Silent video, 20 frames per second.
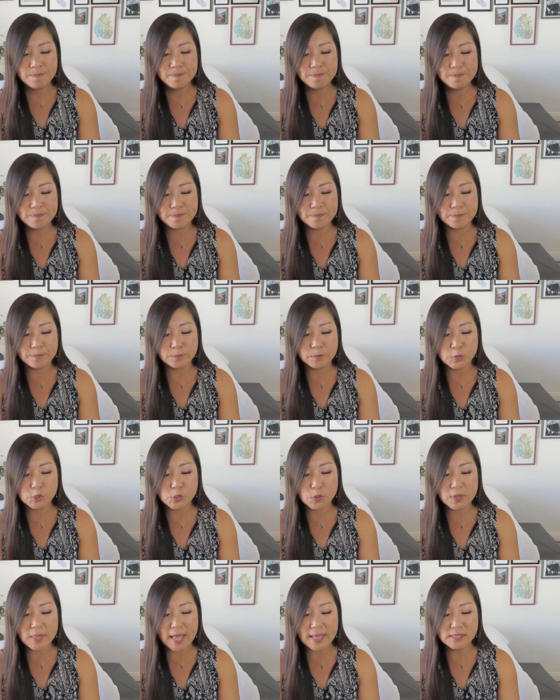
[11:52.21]
hmm,
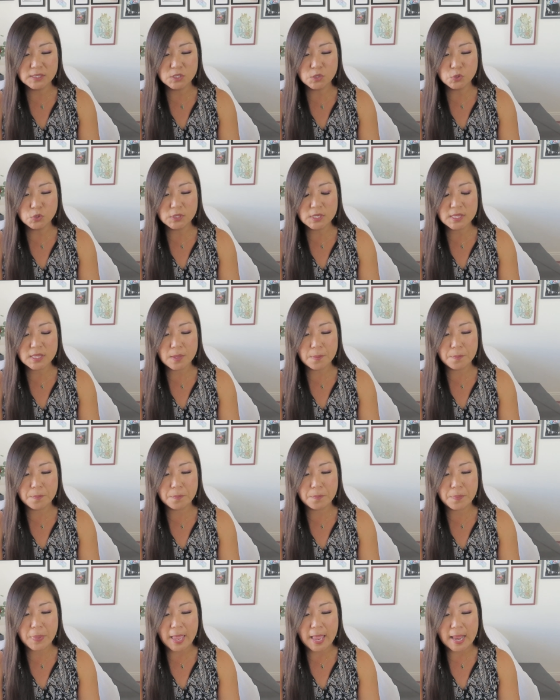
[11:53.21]
so that's usually the
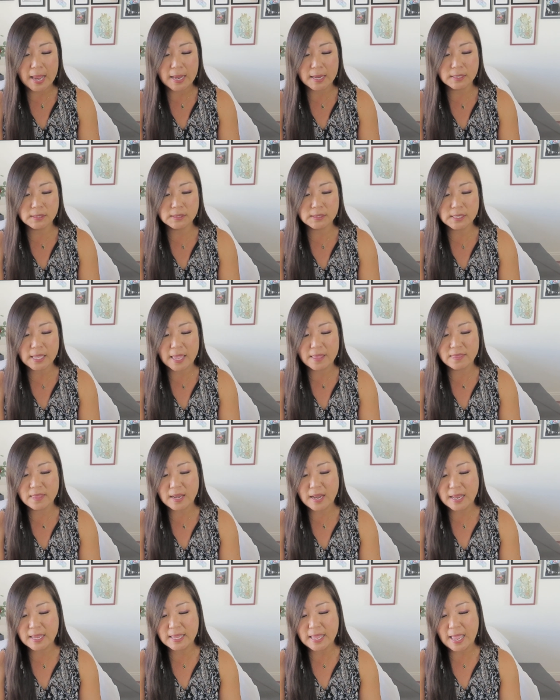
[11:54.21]
base, and
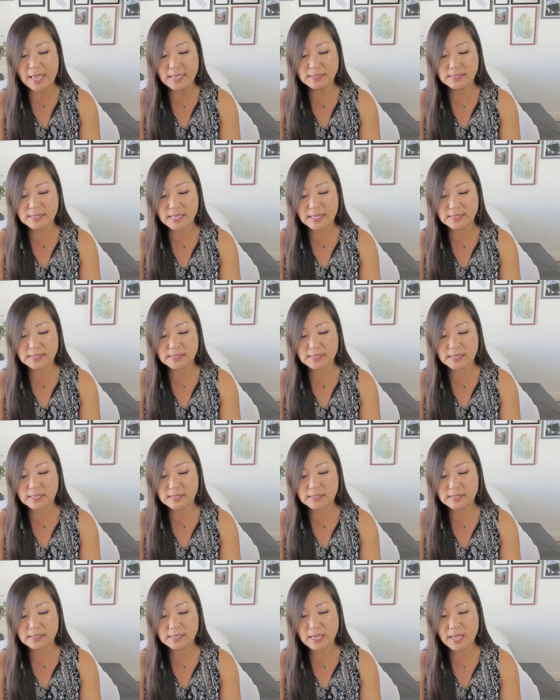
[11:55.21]
then I guess that's
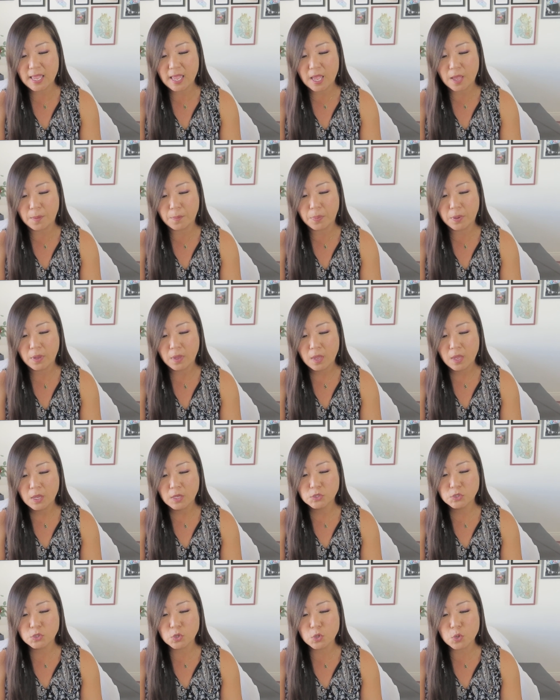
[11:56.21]
the tip.
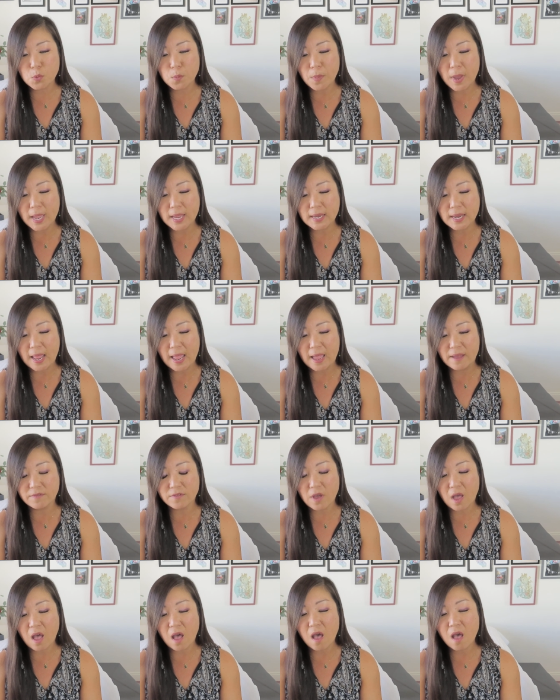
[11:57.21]
So you might
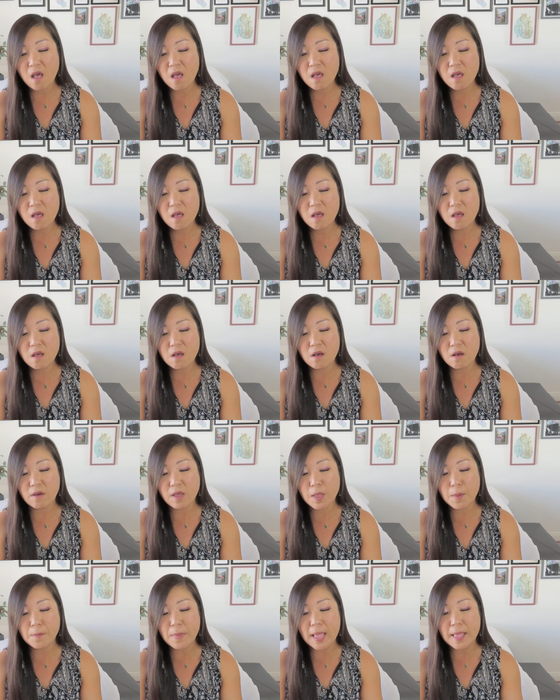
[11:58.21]
have,
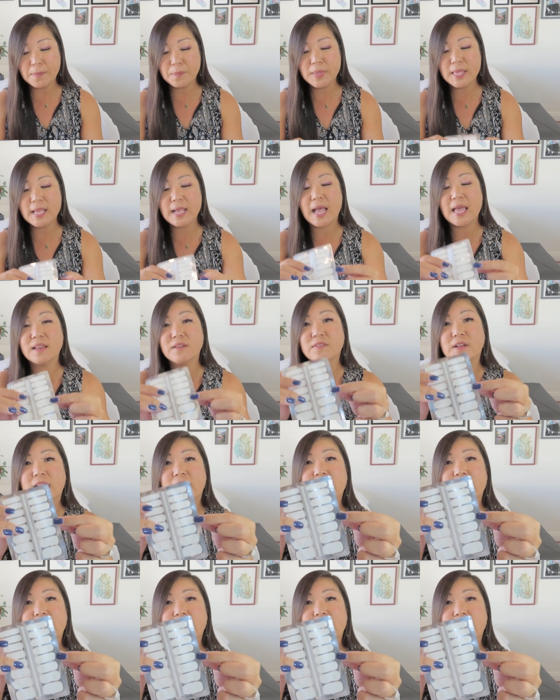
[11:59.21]
oh, it might be kind of